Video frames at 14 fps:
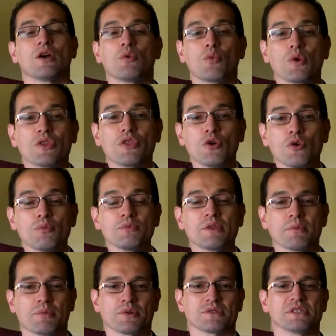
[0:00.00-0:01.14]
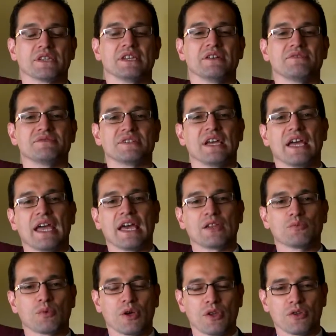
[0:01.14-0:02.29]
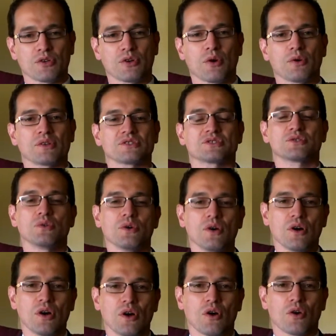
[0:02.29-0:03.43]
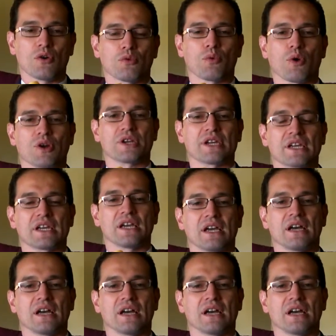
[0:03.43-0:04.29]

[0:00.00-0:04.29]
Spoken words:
with whom the person lives, and whether they're going to school or working.